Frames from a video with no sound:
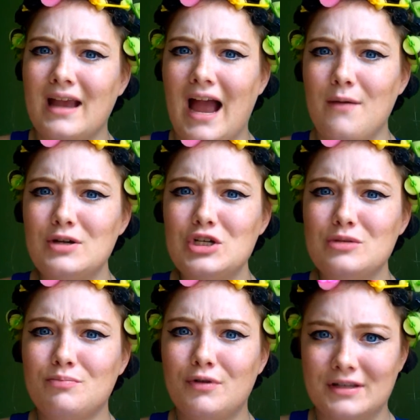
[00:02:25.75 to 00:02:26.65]
I would
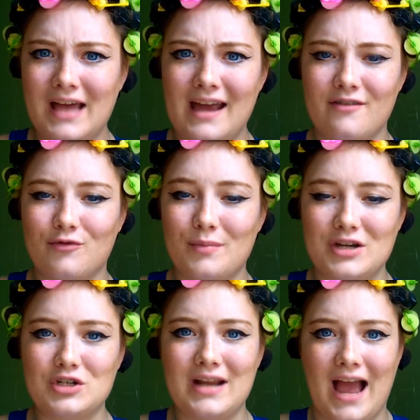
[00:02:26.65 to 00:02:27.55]
just put that
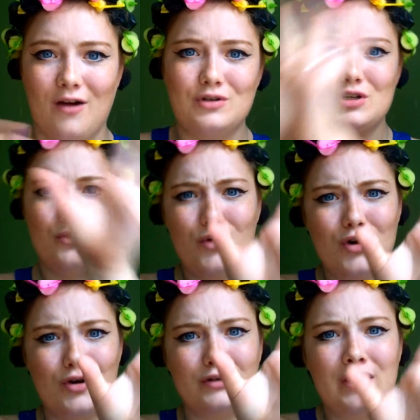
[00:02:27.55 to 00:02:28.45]
information out to the
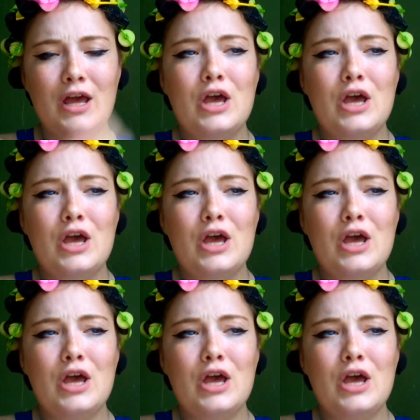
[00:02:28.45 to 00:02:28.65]
world.